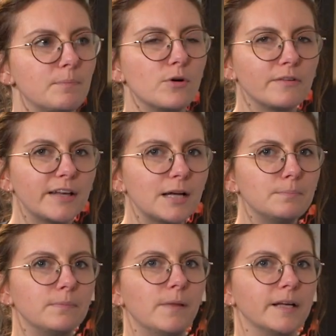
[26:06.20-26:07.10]
more like
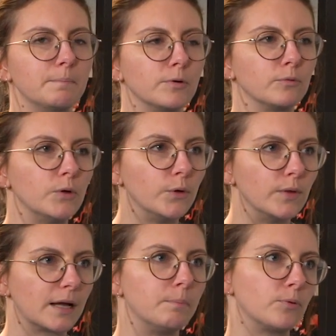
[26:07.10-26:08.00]
a like maroon,
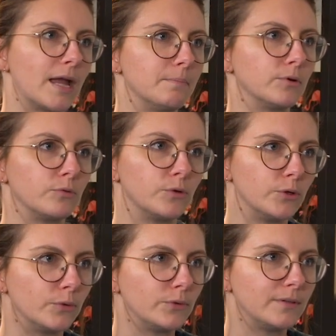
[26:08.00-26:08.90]
like a bright
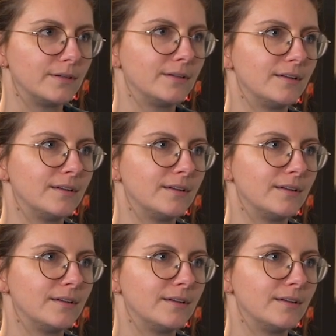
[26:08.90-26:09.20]
maroon.